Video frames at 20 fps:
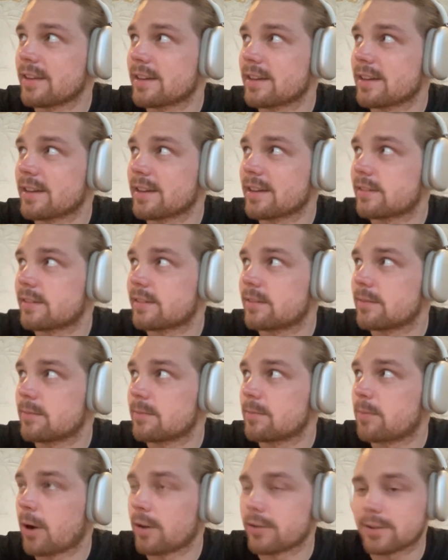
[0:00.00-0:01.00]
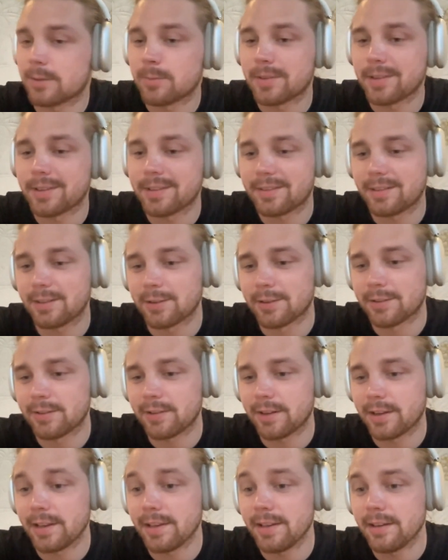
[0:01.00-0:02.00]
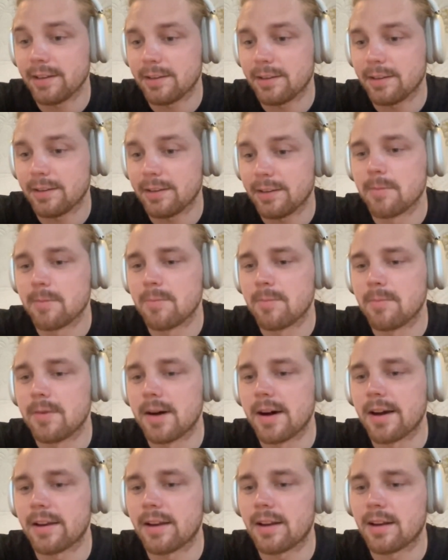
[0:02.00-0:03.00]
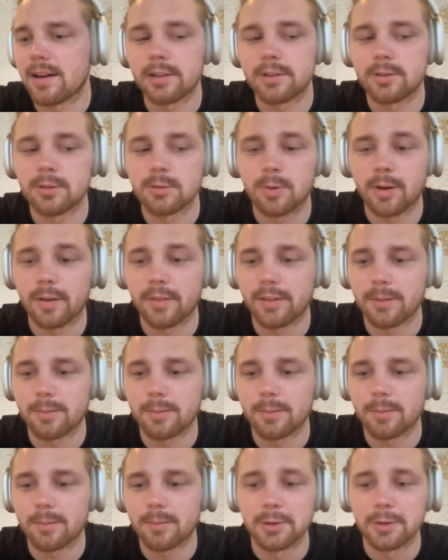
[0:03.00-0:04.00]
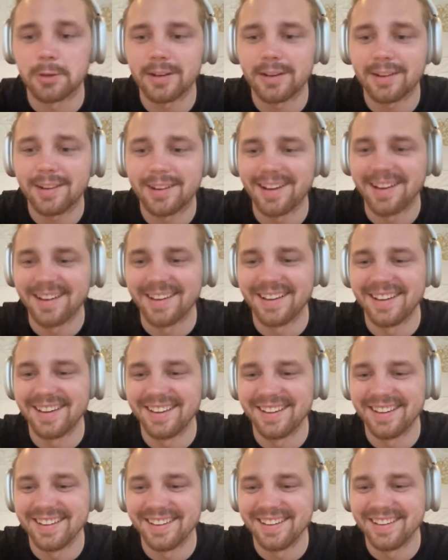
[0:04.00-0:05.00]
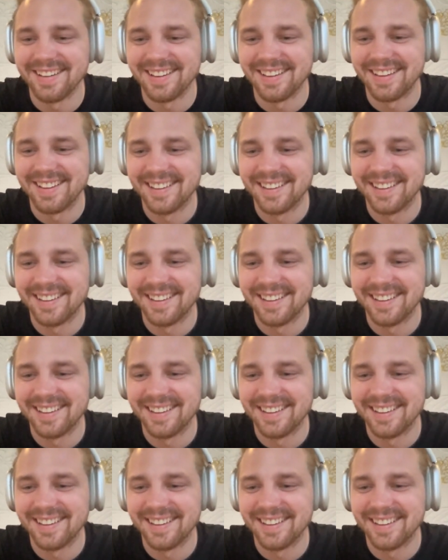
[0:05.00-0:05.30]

think it's possibly still silly, but I do want them to do it.